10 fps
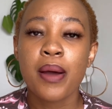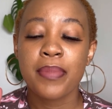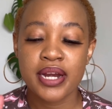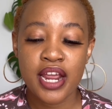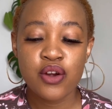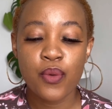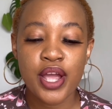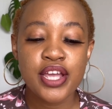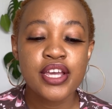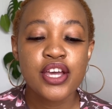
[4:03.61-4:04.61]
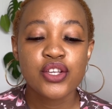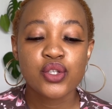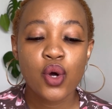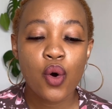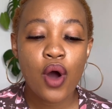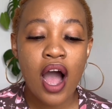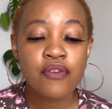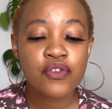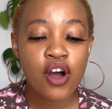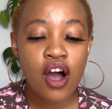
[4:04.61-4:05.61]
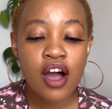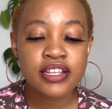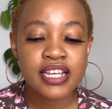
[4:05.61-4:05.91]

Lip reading: But anyway, so I've got,